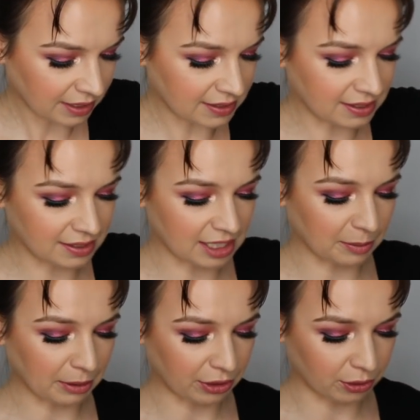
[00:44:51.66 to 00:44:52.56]

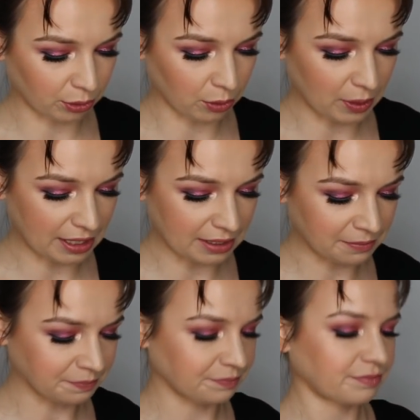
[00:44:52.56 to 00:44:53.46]
Sigma threw
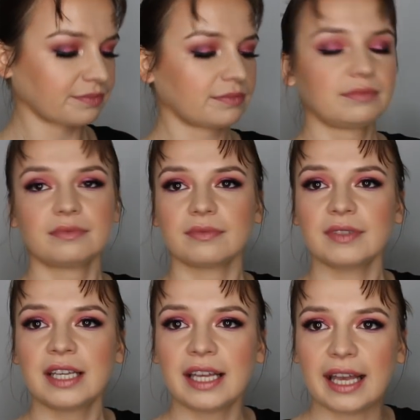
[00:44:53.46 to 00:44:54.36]
in
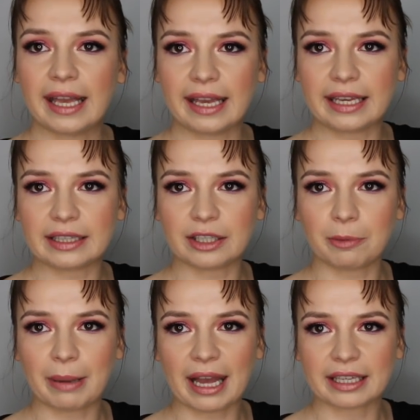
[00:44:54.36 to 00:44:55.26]
a
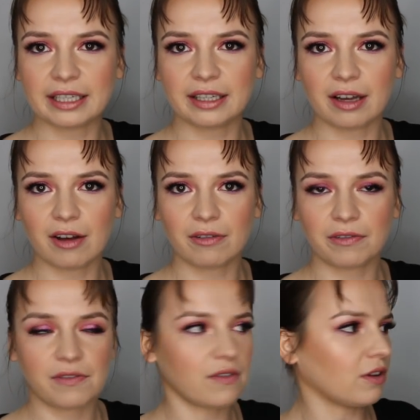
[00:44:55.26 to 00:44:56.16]
little packet
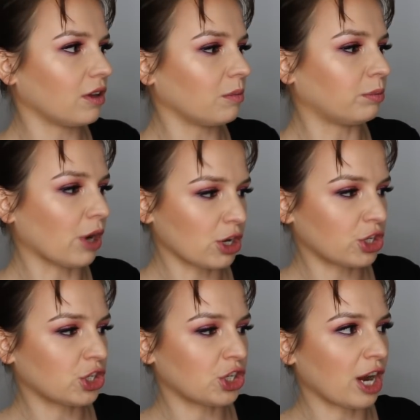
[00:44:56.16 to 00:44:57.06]
of brush
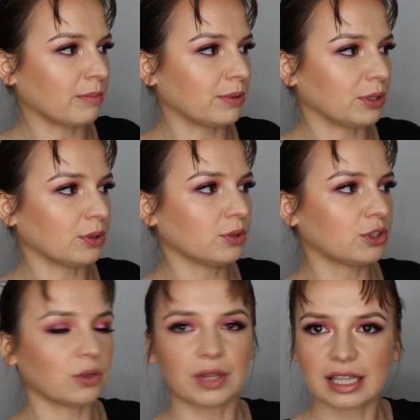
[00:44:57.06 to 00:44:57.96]
shampoo,
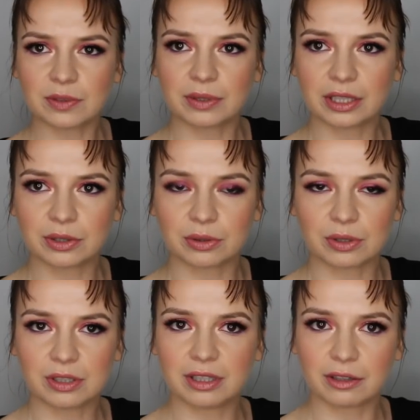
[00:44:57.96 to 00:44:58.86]
so that's really
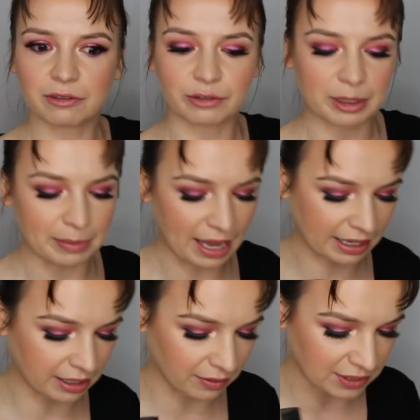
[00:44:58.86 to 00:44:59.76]
cool. A little free
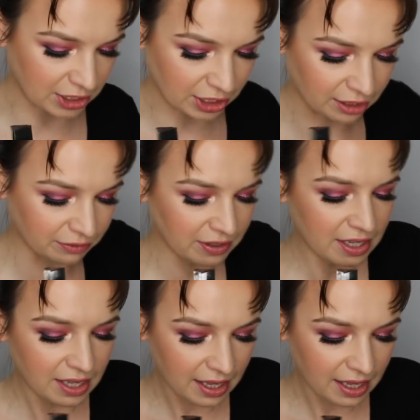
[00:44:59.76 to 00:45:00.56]
packet of stuff.